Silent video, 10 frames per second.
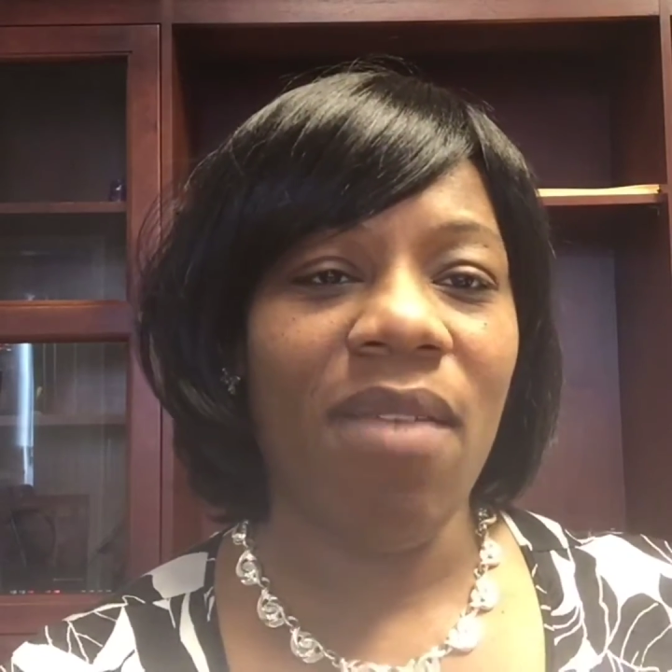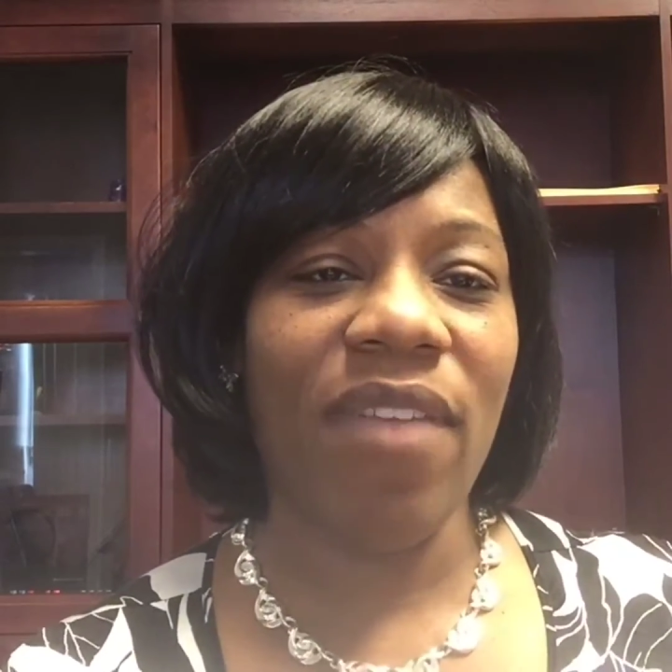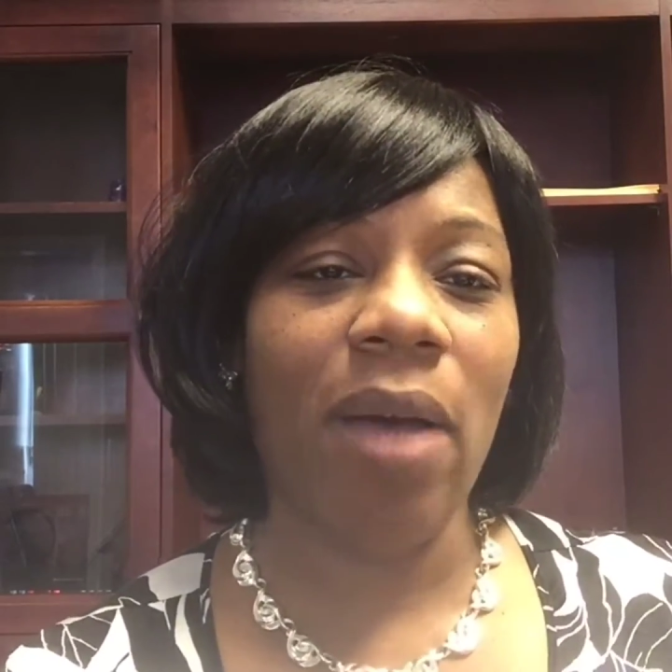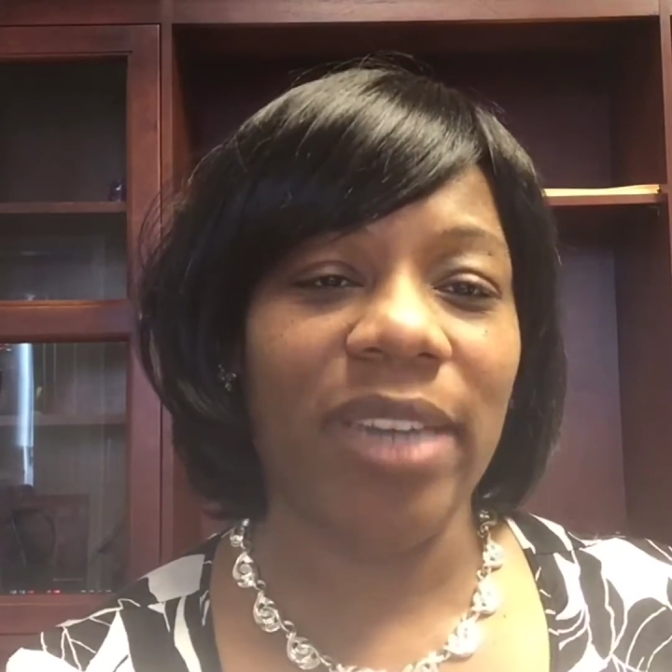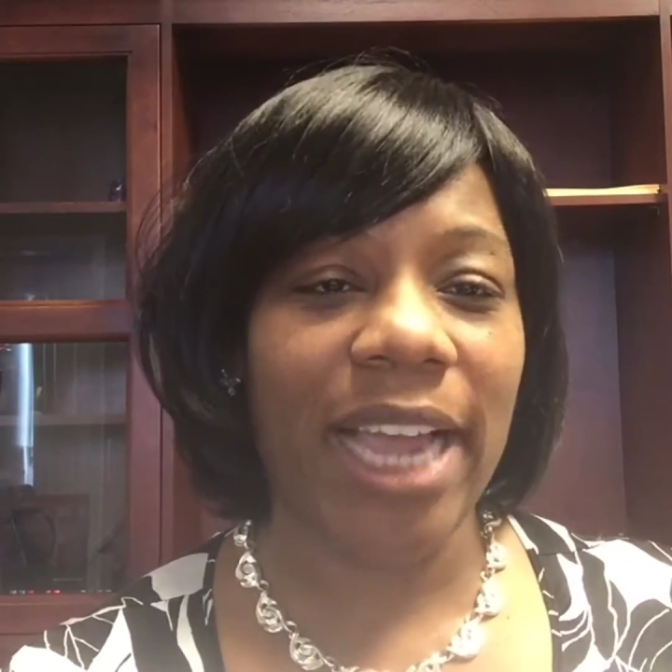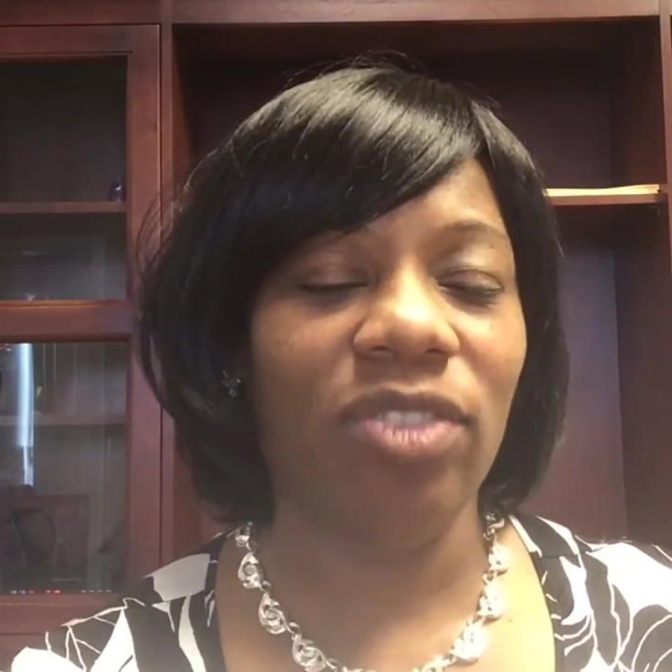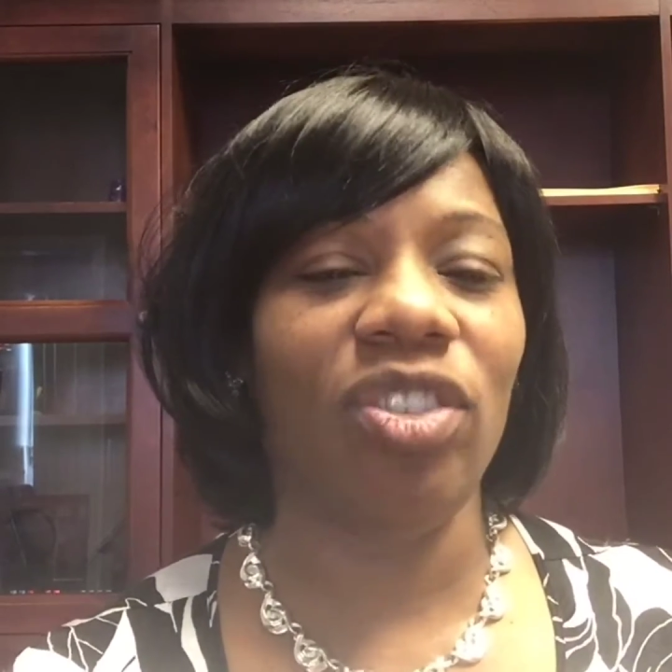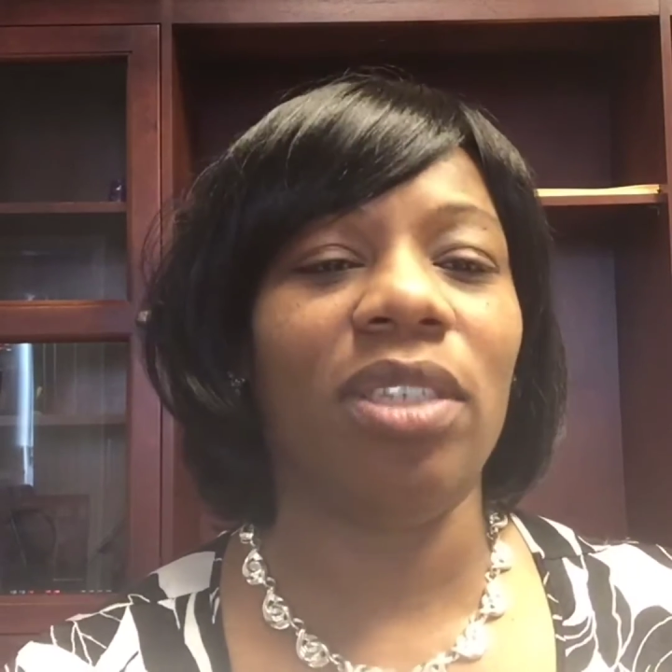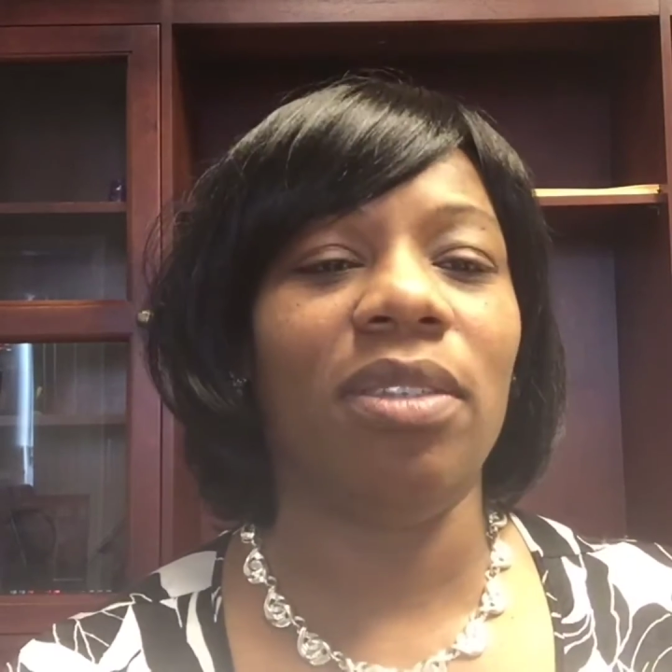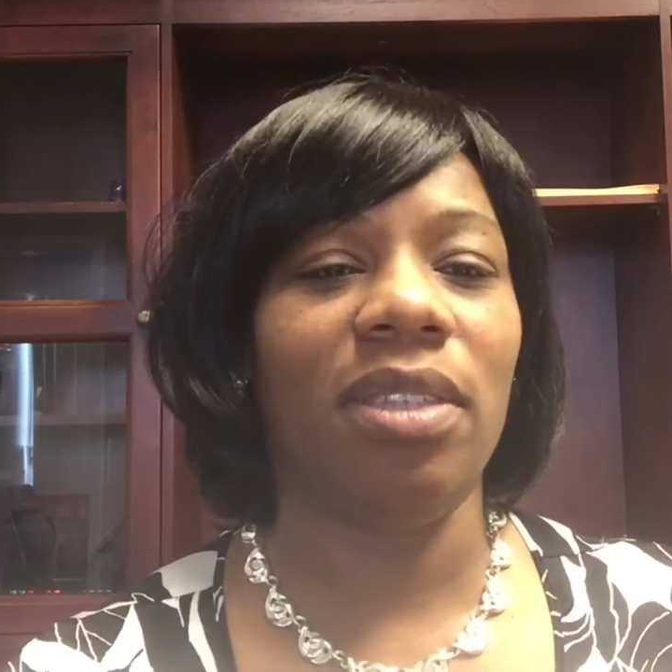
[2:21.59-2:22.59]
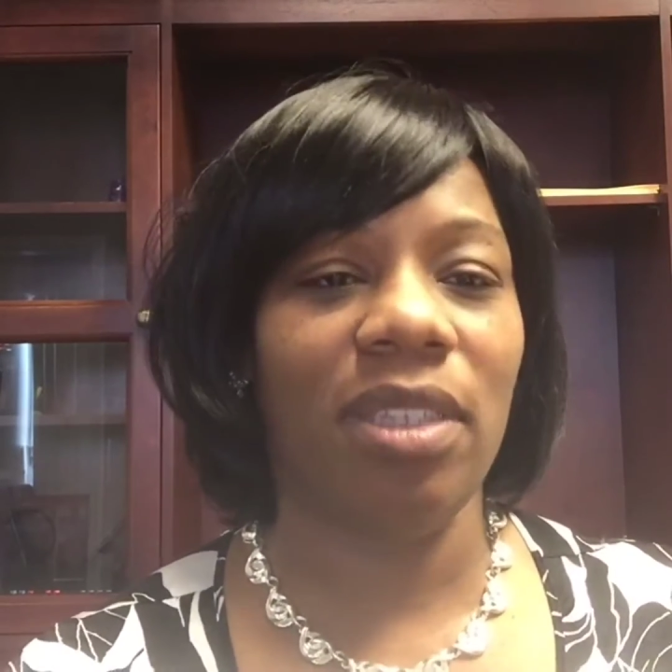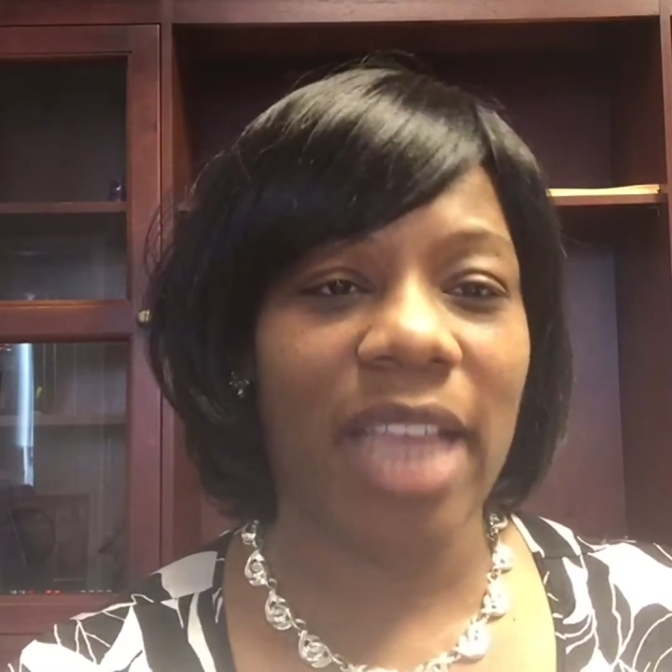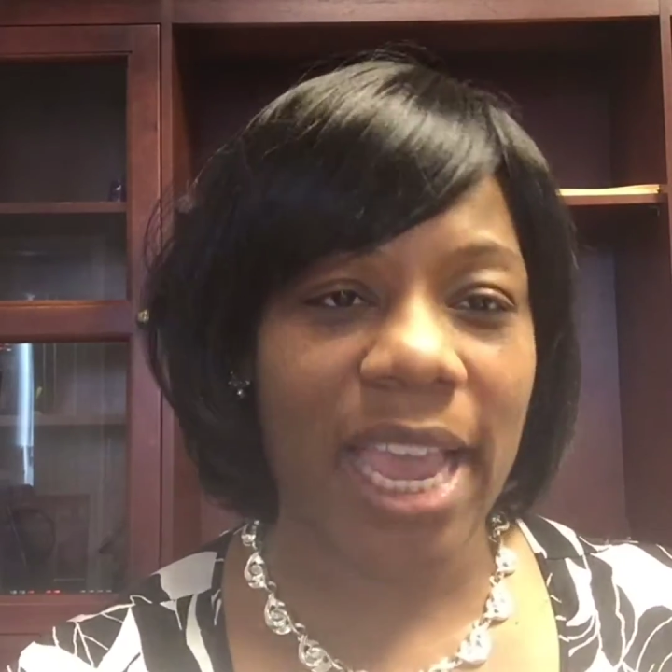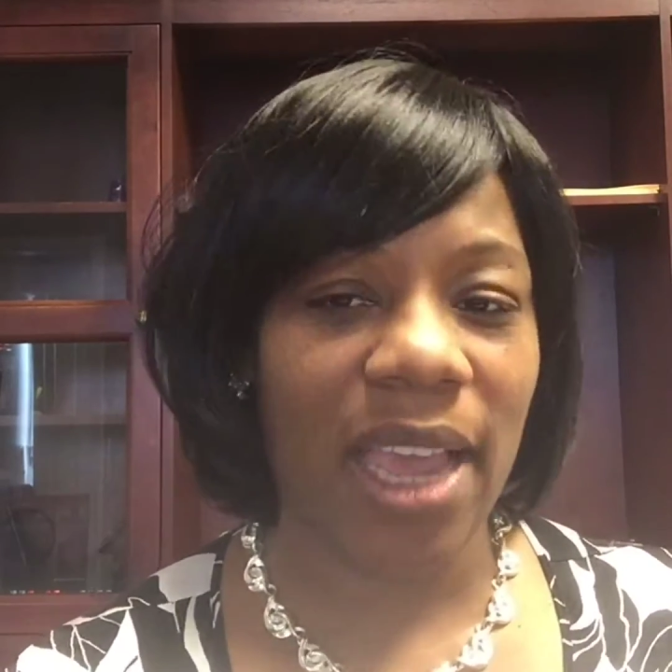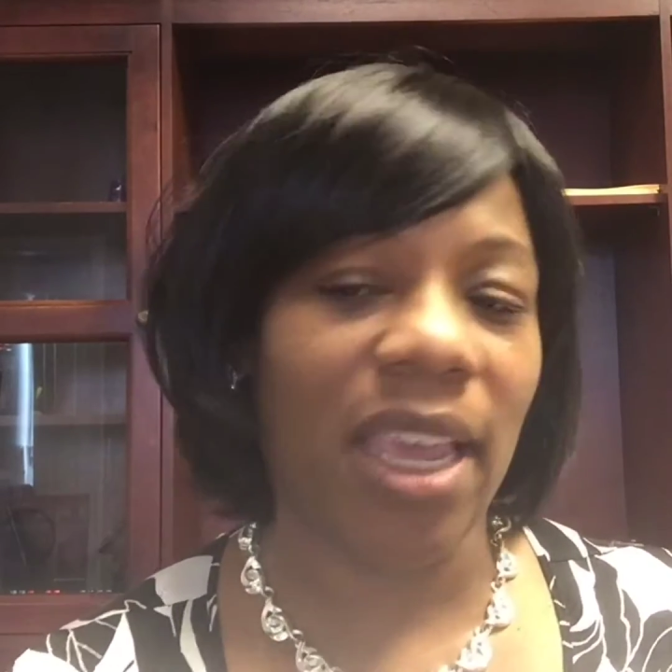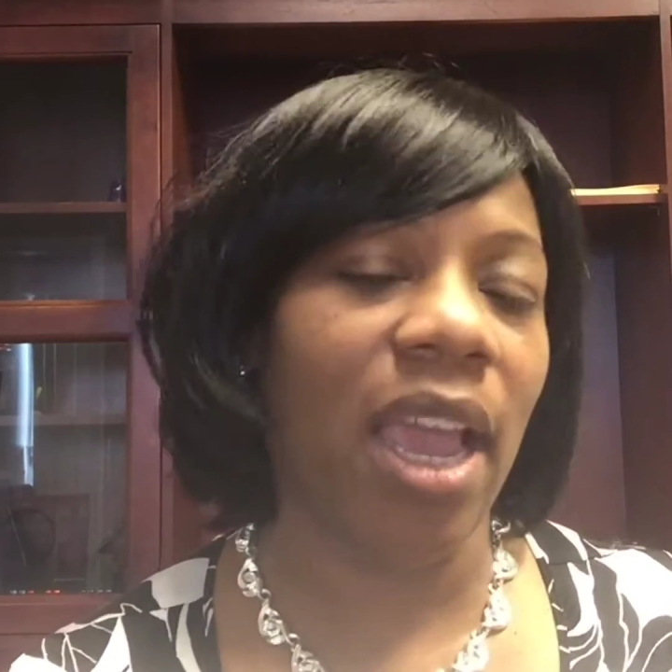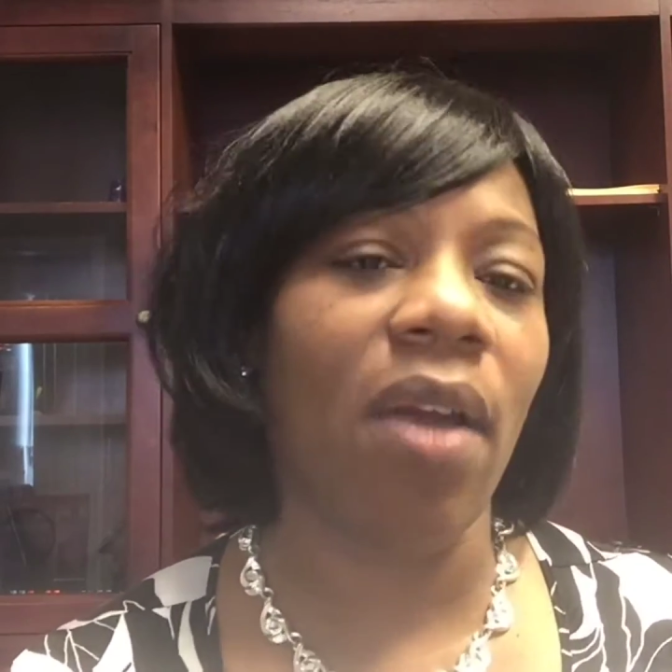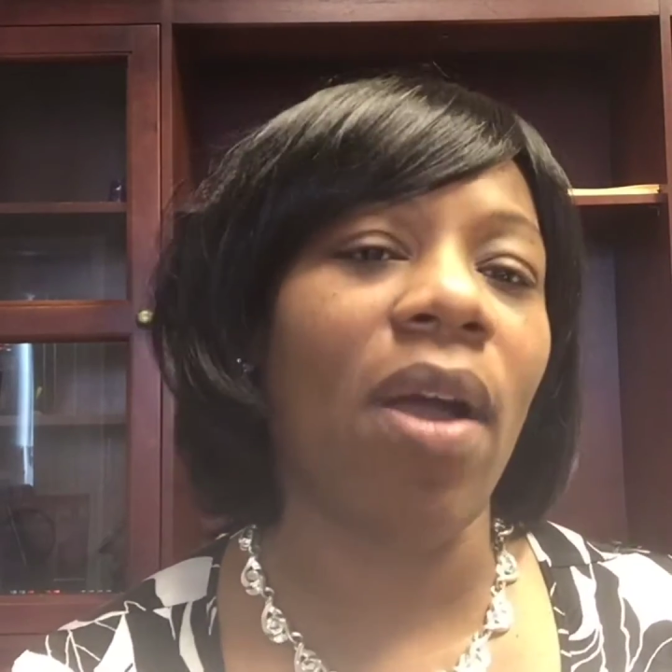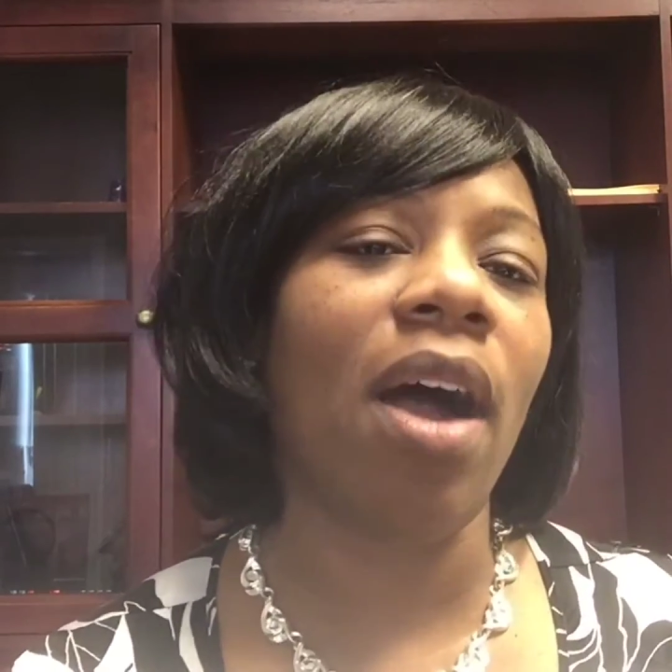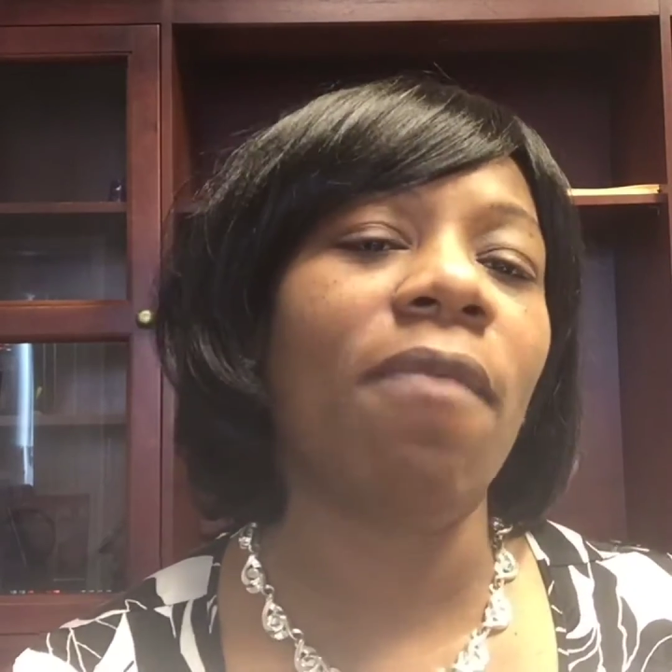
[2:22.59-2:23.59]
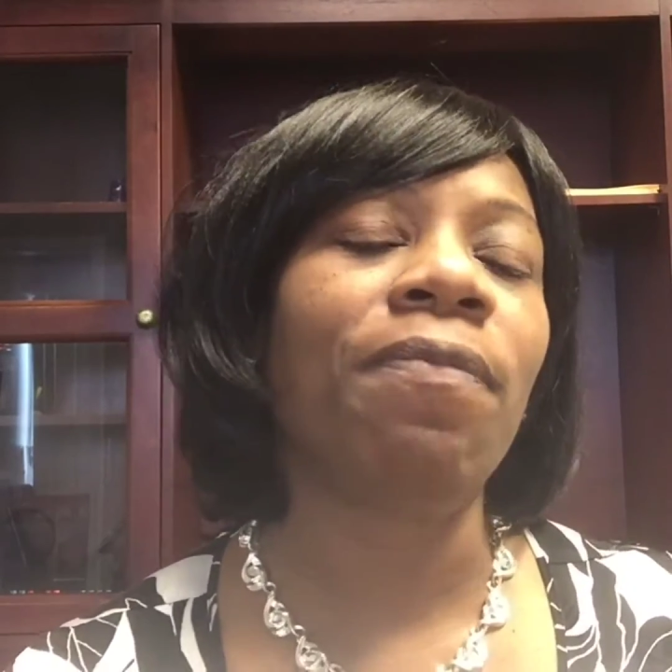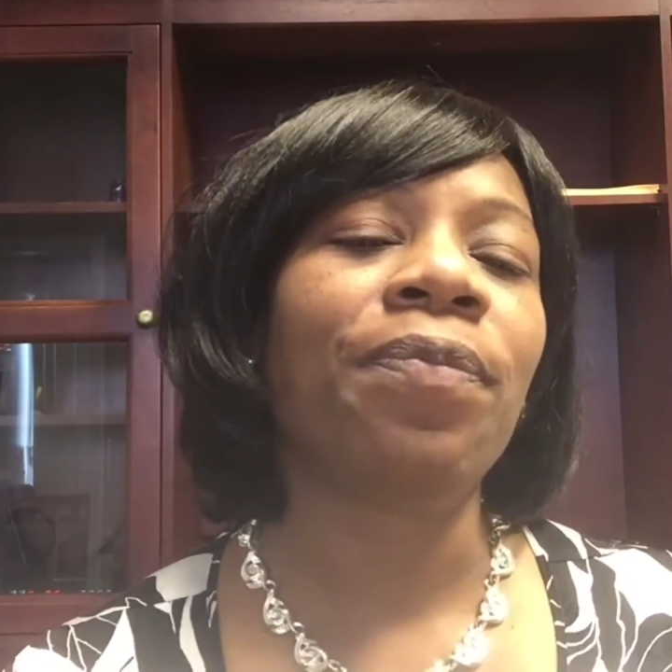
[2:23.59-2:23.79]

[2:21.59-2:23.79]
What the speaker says: foundations taken care of.